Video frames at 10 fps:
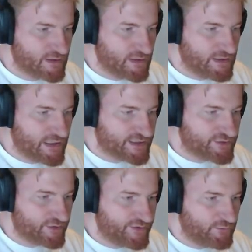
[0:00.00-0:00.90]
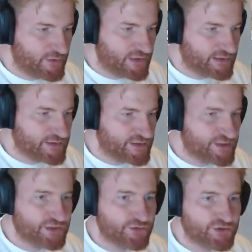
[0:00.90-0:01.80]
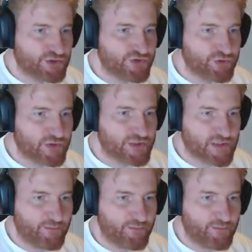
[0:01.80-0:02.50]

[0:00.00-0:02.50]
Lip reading: Yeah, so I think we'll get the 2 Stukas up,